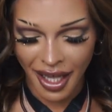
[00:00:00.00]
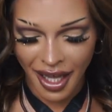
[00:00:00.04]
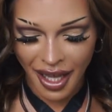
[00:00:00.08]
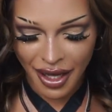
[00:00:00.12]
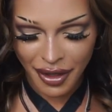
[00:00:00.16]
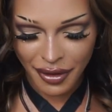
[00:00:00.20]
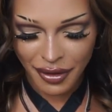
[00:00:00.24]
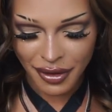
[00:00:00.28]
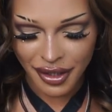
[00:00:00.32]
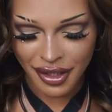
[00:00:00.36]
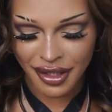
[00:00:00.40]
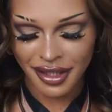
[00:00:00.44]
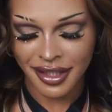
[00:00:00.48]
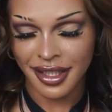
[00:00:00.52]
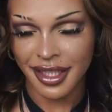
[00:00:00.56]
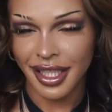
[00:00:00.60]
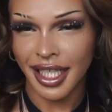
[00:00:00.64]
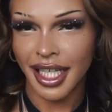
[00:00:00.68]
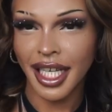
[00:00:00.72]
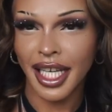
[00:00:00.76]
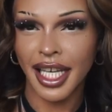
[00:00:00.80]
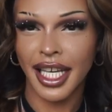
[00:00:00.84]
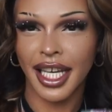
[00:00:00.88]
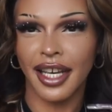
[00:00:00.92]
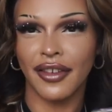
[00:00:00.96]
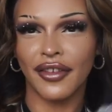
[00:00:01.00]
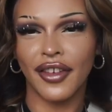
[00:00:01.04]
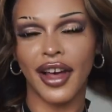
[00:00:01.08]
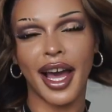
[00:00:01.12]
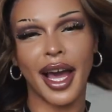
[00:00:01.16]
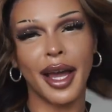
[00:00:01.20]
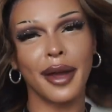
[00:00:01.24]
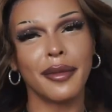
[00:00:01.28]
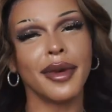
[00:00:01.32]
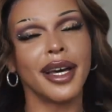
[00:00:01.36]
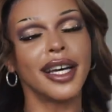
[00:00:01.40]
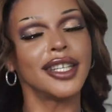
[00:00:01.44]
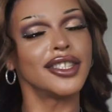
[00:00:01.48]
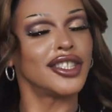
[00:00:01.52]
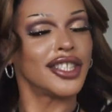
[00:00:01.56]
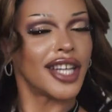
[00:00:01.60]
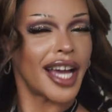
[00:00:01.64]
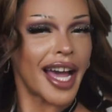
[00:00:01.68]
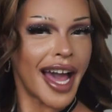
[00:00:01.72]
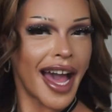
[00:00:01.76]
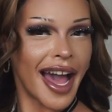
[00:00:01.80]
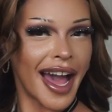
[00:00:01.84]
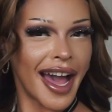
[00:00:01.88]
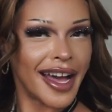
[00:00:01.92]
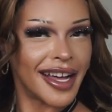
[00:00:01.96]
Oh, Steve, I'm a
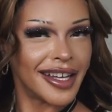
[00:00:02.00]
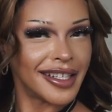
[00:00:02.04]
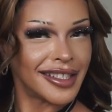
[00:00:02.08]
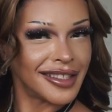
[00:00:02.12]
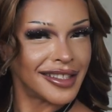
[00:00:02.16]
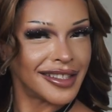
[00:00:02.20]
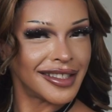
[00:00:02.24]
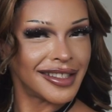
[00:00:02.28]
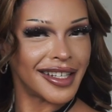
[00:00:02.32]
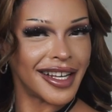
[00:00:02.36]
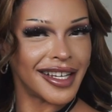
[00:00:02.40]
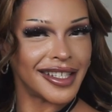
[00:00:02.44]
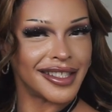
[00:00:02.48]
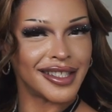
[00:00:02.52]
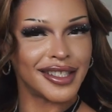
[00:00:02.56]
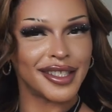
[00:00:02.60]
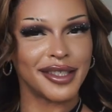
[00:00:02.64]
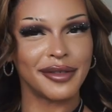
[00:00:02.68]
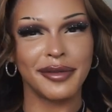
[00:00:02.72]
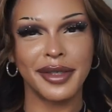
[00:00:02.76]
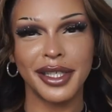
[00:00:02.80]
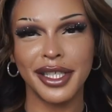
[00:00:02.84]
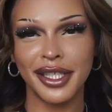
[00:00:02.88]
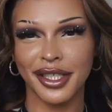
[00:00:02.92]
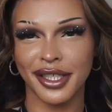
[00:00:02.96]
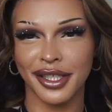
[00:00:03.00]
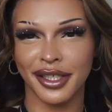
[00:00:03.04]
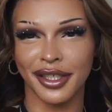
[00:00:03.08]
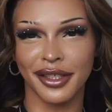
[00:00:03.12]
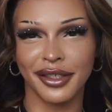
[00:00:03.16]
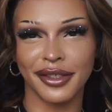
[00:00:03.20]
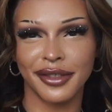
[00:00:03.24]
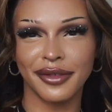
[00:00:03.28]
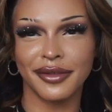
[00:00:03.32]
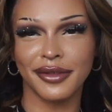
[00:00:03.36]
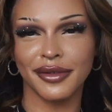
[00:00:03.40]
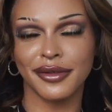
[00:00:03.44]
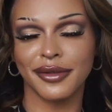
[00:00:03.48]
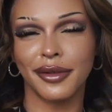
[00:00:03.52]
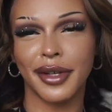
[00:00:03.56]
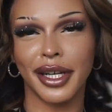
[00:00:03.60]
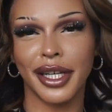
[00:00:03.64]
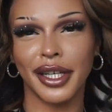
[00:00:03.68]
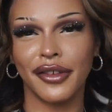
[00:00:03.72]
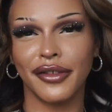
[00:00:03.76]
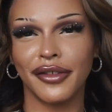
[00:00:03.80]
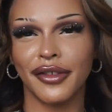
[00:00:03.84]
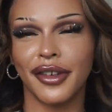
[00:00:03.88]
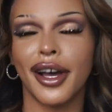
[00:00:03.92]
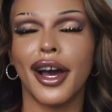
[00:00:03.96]
Jazz. Nice to meet you. Where are
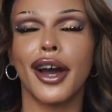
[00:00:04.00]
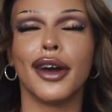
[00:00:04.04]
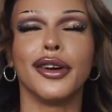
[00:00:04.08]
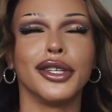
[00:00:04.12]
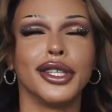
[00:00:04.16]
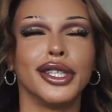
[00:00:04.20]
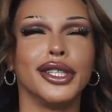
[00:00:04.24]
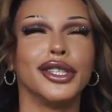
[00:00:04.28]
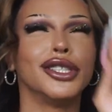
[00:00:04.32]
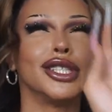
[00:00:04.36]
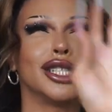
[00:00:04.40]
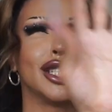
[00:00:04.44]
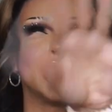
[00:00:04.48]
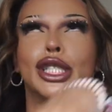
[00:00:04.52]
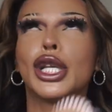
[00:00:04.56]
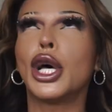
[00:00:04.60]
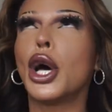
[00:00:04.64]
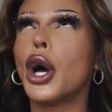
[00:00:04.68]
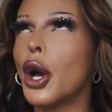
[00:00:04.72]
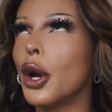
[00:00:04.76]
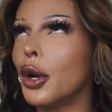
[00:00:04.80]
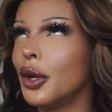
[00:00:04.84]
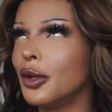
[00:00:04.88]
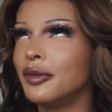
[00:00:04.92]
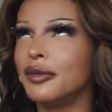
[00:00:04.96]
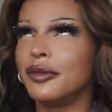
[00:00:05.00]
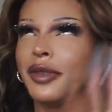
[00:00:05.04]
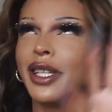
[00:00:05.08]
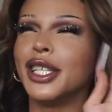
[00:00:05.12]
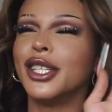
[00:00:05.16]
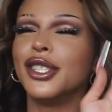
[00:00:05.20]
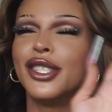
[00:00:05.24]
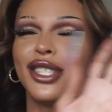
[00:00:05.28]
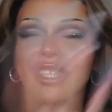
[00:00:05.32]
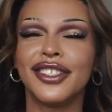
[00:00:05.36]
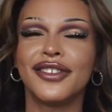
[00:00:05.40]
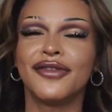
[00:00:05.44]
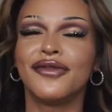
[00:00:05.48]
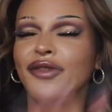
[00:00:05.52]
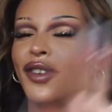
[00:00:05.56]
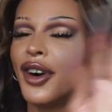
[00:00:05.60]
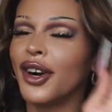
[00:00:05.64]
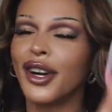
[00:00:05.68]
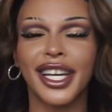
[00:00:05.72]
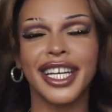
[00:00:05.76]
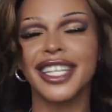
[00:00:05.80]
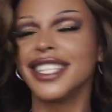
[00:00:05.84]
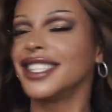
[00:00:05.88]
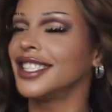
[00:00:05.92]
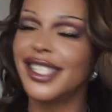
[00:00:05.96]
you? Oh, you just told me. You just
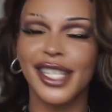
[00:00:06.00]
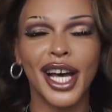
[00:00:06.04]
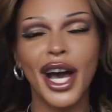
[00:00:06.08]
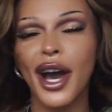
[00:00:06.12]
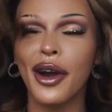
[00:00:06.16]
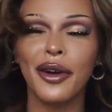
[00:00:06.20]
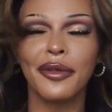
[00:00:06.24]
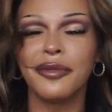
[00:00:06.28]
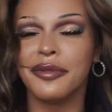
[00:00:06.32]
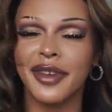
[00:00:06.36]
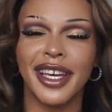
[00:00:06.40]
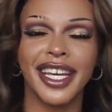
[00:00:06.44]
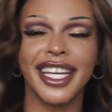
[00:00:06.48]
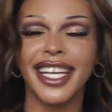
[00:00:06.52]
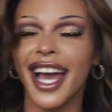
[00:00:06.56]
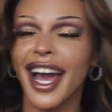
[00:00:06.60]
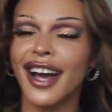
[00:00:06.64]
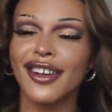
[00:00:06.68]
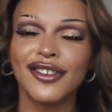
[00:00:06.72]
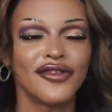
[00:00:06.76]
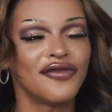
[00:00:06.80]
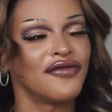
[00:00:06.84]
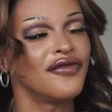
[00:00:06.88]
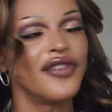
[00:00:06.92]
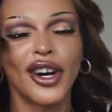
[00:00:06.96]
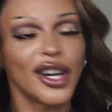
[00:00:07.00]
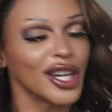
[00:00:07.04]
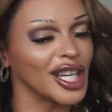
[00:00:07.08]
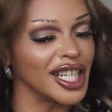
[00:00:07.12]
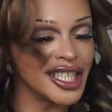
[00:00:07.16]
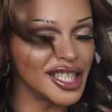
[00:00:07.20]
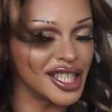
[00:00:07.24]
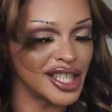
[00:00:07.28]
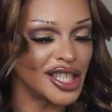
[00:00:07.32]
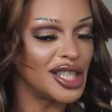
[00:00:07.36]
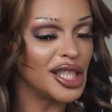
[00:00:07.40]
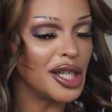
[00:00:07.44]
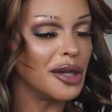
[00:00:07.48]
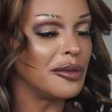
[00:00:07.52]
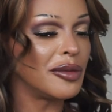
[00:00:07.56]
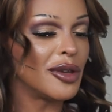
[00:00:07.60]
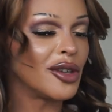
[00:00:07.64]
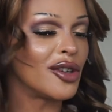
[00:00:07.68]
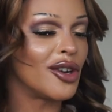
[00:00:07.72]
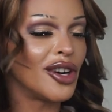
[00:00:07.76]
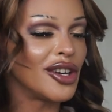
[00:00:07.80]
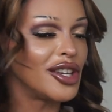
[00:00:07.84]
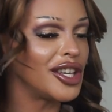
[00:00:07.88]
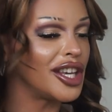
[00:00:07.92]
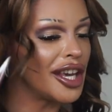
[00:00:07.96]
fucking told me. How fucking
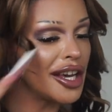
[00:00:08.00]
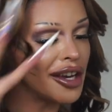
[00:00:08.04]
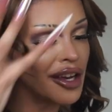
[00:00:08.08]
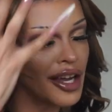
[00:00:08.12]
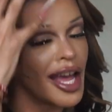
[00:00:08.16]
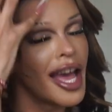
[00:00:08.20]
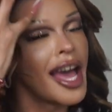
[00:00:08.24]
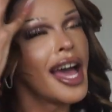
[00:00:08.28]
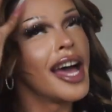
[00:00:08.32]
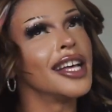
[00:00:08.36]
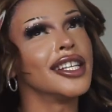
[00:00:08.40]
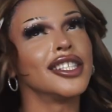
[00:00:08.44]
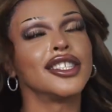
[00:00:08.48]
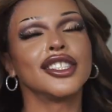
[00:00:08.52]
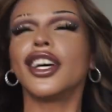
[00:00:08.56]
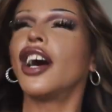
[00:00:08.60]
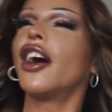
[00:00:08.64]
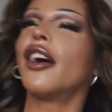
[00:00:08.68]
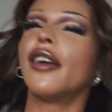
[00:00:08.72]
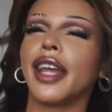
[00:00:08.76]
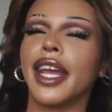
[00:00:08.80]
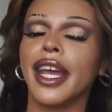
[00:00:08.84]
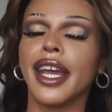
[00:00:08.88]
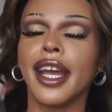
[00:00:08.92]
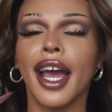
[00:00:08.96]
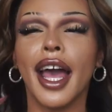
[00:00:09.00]
stupid are you? Sorry.